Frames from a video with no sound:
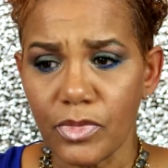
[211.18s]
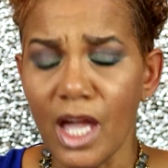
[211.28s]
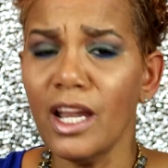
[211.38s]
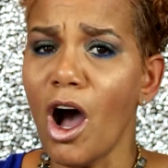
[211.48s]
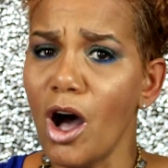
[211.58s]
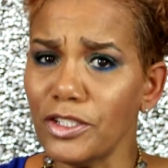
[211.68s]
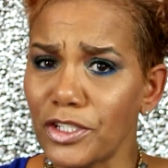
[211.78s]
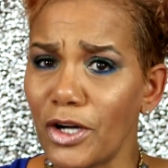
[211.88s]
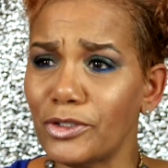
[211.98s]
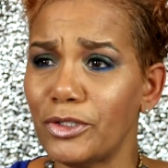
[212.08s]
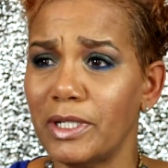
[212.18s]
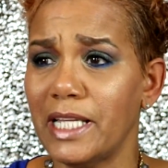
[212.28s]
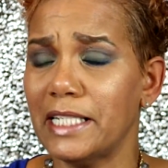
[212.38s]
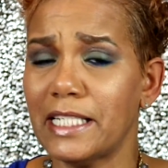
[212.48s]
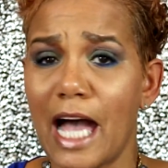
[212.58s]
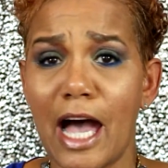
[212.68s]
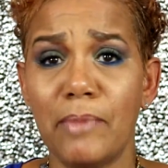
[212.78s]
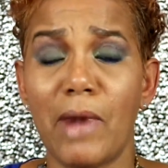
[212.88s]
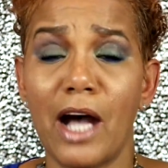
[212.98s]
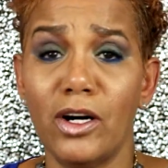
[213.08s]
And also during that
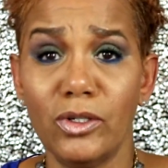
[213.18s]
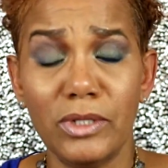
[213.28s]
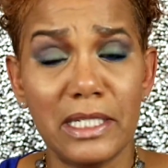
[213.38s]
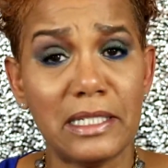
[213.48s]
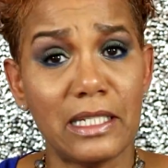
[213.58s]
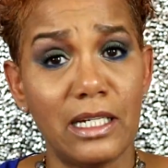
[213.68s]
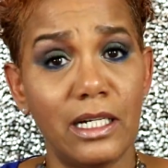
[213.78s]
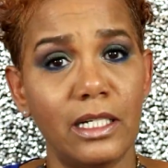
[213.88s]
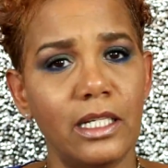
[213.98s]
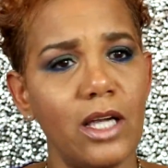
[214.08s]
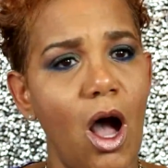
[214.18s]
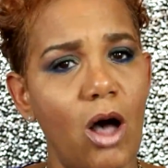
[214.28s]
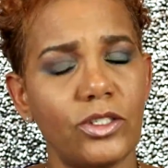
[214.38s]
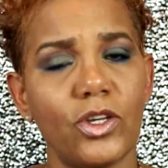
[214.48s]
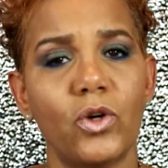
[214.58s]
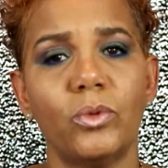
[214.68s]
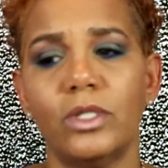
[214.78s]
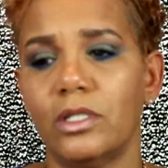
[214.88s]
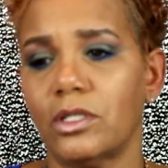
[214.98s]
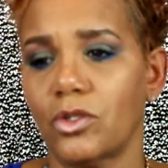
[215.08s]
time, my oldest son, he also
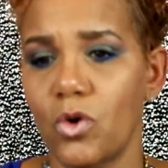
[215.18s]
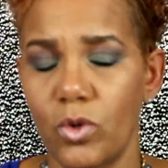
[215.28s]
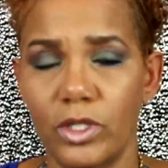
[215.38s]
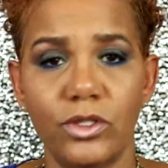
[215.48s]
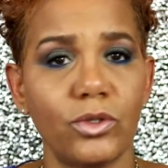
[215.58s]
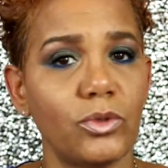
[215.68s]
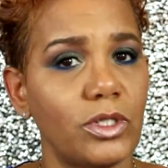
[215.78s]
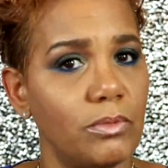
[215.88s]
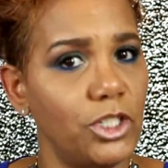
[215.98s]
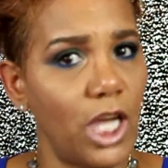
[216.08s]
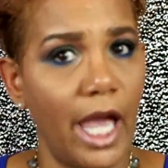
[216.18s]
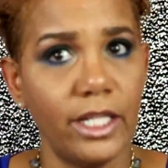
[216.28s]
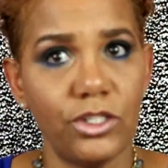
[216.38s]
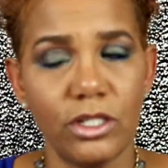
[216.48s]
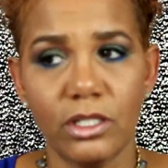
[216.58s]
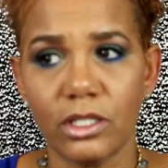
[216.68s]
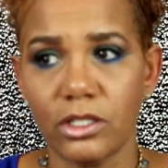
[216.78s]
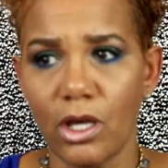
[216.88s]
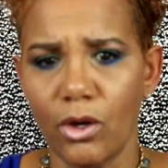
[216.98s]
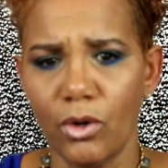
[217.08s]
was going through some changes.
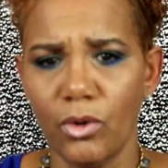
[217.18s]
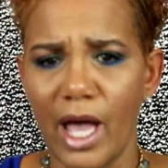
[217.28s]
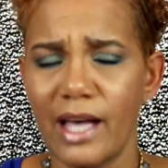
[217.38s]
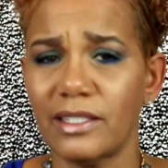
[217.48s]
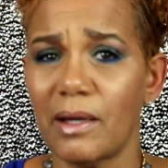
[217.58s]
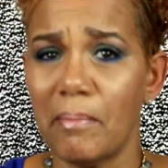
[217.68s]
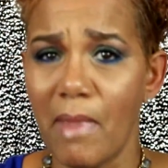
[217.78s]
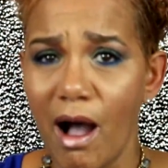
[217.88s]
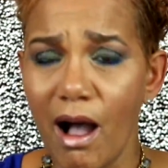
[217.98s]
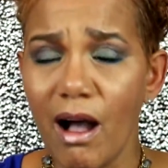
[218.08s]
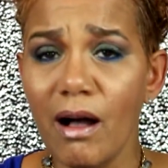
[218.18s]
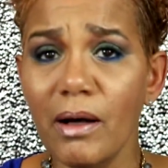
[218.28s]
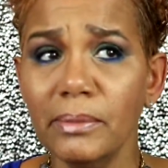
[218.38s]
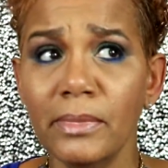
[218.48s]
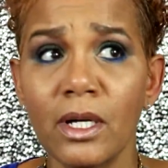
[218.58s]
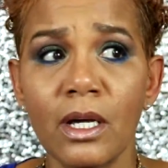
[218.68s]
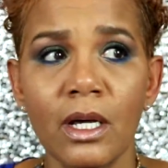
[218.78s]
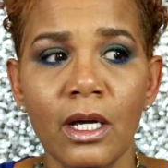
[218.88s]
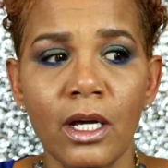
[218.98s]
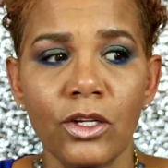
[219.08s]
So as a mom,
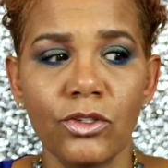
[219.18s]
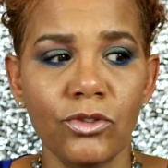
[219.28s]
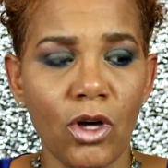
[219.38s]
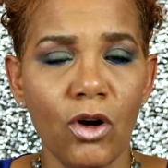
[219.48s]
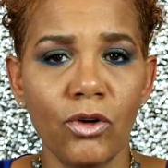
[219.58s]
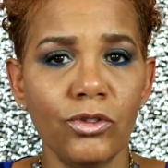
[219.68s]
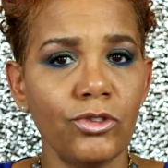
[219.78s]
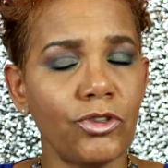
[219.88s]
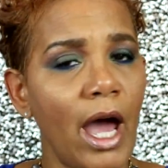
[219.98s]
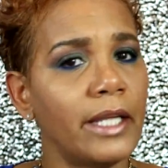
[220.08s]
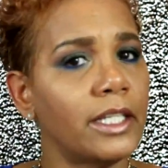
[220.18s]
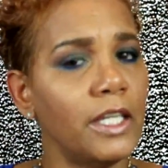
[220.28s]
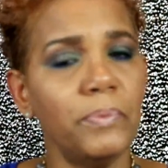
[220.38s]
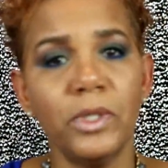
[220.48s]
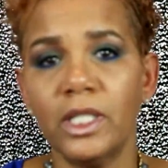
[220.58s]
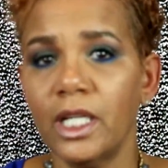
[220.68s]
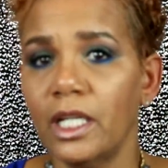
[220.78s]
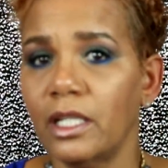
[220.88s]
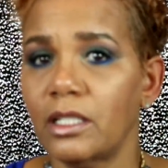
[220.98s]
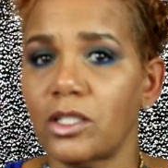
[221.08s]
you know, you try to keep your
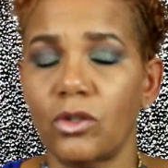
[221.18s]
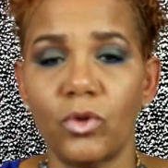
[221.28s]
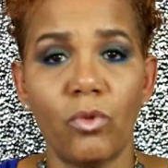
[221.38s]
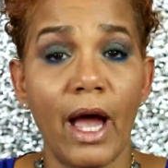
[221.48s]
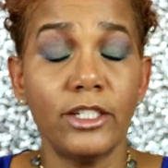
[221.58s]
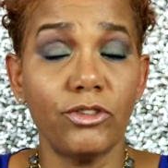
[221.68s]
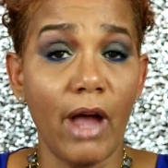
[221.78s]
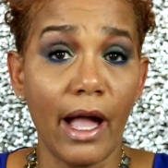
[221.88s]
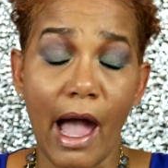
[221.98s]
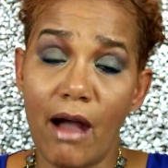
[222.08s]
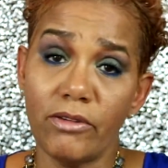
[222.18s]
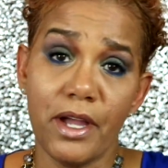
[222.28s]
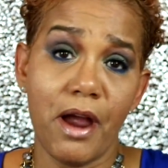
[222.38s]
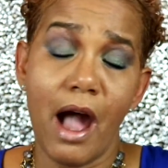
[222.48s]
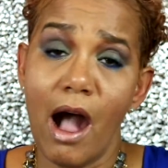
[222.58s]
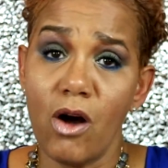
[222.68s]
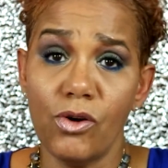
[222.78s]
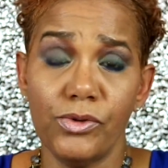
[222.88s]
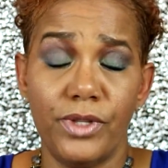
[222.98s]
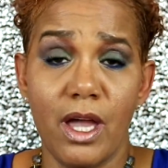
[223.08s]
kids on the right track. I don't care how
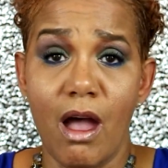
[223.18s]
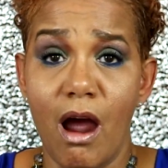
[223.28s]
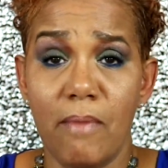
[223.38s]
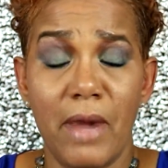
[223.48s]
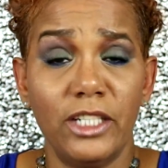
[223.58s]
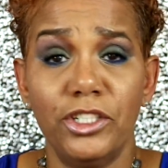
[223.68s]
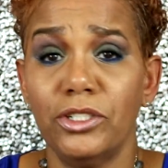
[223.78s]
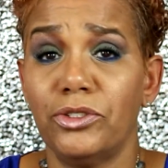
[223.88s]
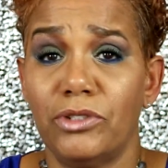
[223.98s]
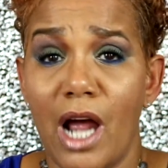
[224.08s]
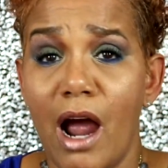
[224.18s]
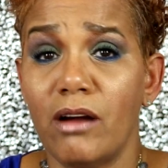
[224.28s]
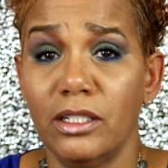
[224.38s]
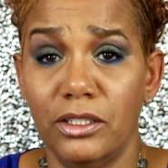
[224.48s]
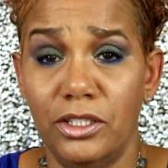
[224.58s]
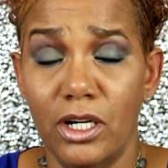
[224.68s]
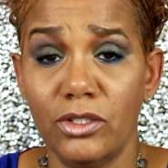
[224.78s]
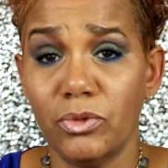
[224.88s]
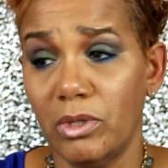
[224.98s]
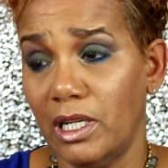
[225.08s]
old they are. My children are
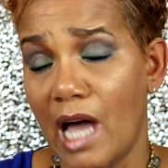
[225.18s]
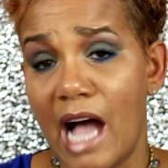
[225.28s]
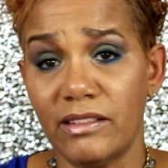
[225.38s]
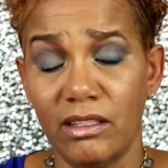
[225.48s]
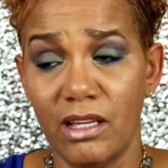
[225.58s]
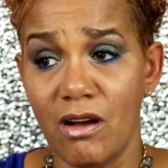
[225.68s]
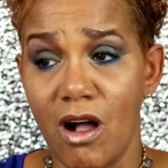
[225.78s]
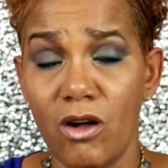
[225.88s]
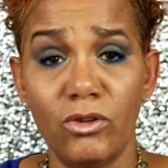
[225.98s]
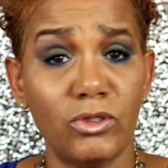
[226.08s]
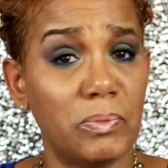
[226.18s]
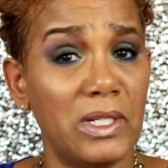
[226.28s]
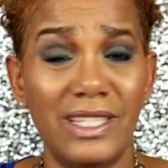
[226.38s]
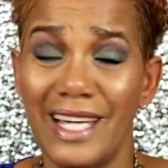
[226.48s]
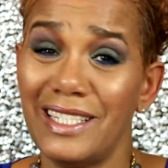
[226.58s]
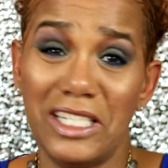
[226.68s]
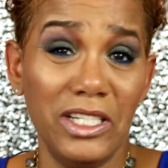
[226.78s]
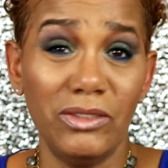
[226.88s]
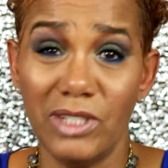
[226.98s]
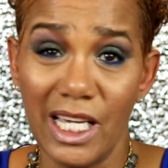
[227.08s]
adults with lives of their own, but they
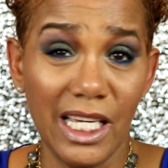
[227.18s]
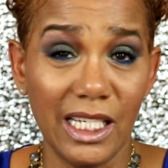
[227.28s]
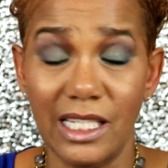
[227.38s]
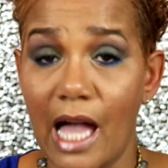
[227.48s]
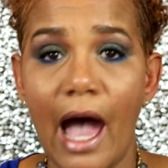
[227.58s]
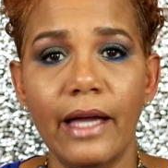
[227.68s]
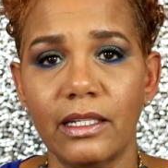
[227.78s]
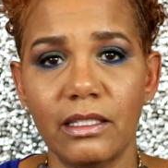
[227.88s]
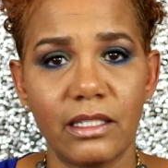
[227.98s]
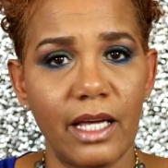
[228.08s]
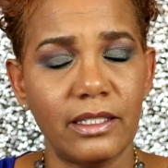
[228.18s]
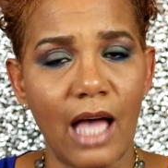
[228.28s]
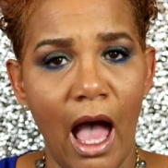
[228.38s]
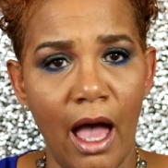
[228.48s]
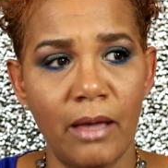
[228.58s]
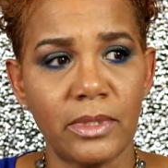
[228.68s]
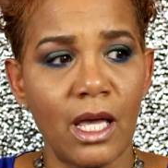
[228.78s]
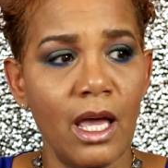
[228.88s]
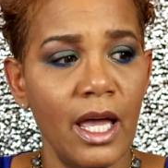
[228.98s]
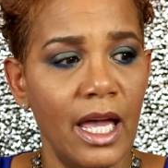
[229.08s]
still need guidance at times.
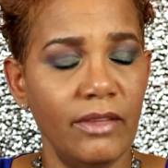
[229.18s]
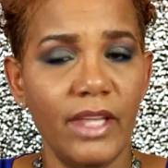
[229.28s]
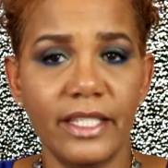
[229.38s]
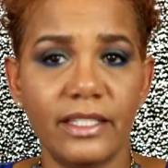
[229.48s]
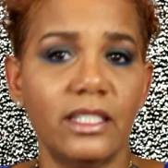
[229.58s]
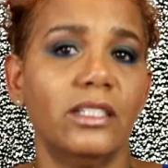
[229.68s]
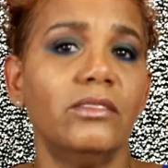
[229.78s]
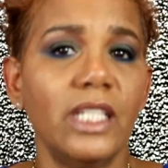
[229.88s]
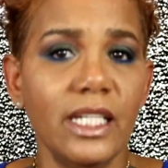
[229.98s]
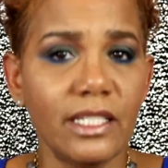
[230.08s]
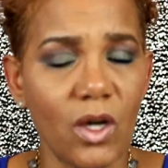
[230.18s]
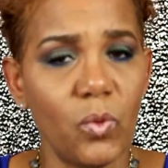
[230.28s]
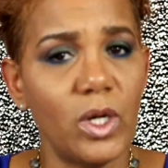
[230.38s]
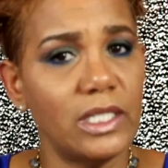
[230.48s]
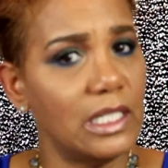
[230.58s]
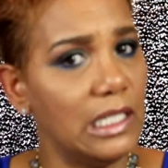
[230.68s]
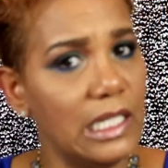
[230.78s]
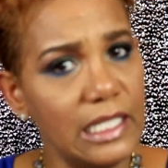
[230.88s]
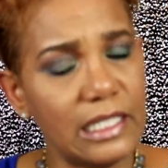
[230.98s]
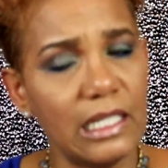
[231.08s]
And they still need someone to
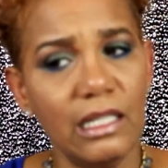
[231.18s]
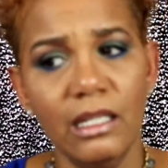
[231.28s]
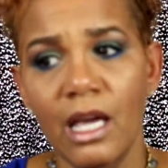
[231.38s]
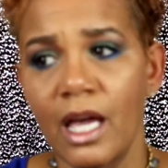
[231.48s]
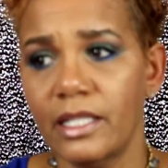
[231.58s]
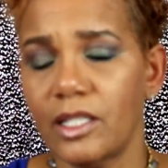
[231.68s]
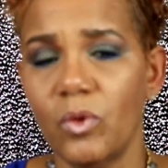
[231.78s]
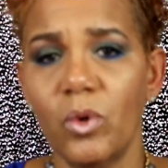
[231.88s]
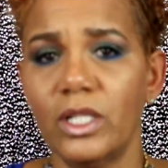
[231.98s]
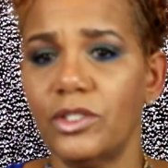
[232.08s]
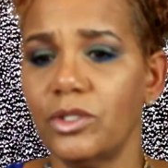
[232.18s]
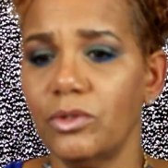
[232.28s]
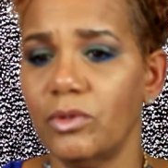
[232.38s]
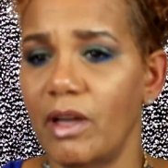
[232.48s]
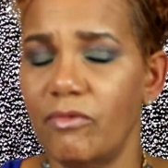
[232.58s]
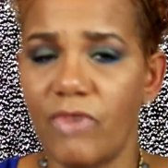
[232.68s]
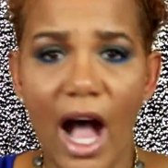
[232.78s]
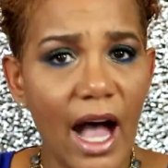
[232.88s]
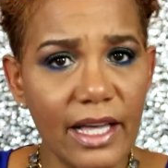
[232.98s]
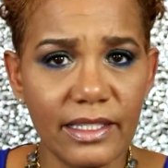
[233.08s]
listen, someone to
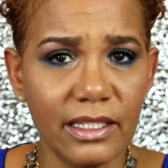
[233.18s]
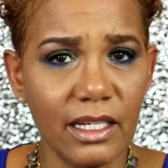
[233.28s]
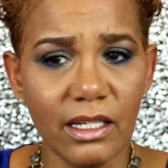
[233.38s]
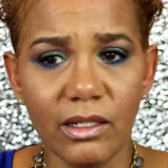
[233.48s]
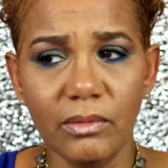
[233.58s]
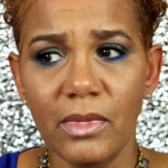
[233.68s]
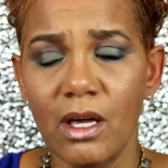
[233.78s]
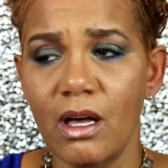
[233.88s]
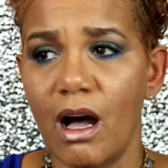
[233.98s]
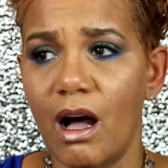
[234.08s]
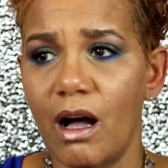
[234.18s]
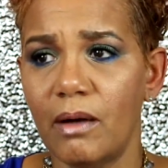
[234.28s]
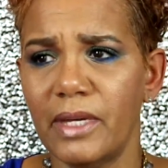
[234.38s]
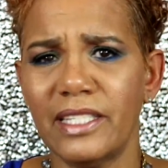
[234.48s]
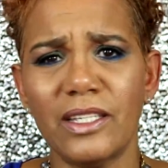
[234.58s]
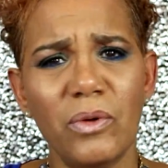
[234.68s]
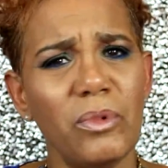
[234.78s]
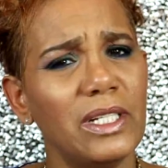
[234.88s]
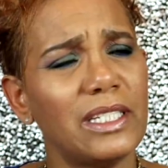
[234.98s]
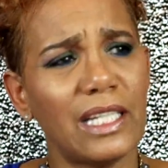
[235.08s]
advise them, and
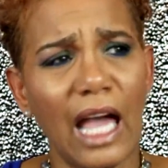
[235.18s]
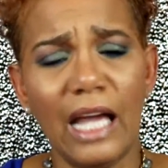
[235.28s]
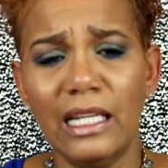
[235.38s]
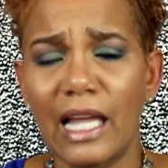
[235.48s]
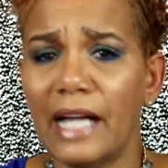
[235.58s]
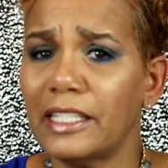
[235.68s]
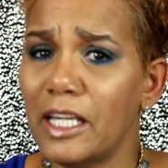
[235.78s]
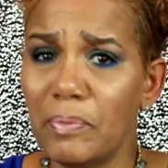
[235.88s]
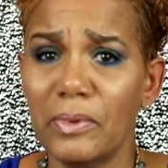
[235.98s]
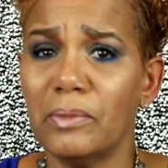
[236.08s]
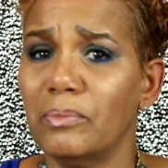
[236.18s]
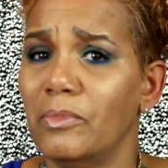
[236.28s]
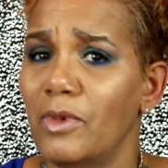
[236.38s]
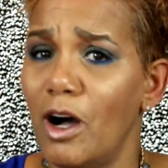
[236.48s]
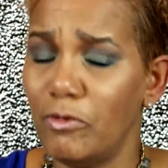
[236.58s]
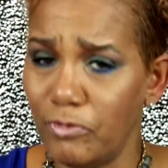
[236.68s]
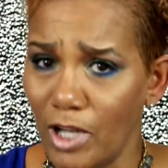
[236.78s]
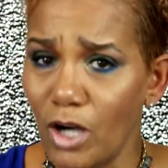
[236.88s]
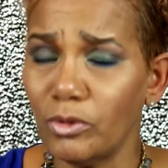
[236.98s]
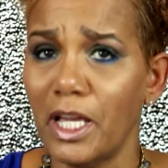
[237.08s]
someone to kind of like keep them
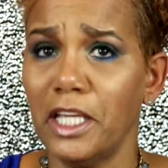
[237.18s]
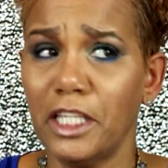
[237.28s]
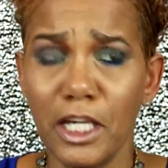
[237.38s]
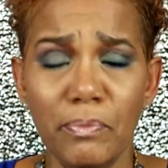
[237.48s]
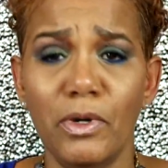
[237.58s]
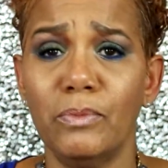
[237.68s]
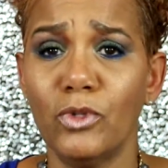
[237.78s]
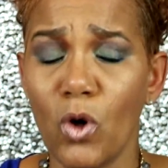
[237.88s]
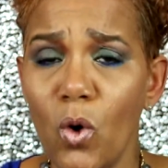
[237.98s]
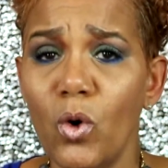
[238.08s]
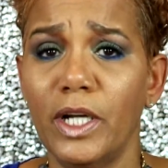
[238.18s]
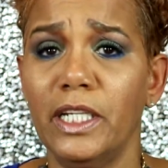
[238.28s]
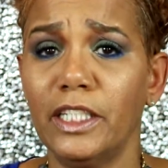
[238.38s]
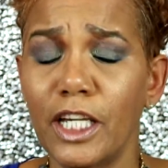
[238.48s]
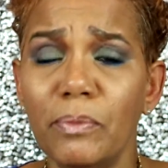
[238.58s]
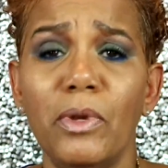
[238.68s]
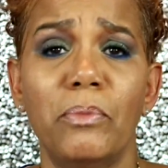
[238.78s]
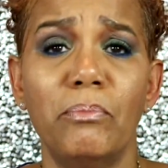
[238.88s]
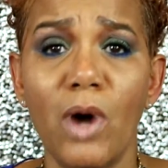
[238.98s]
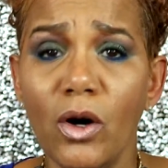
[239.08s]
afloat and keep them going and keep
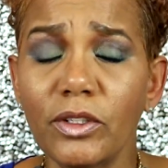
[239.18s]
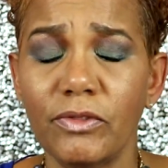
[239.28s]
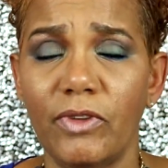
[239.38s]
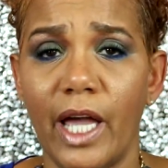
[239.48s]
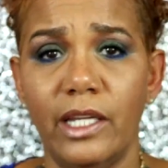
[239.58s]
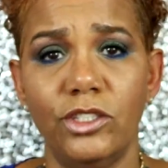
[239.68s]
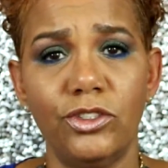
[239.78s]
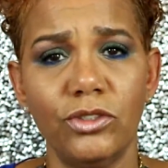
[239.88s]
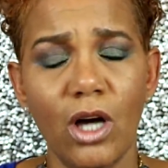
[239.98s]
them motivated, you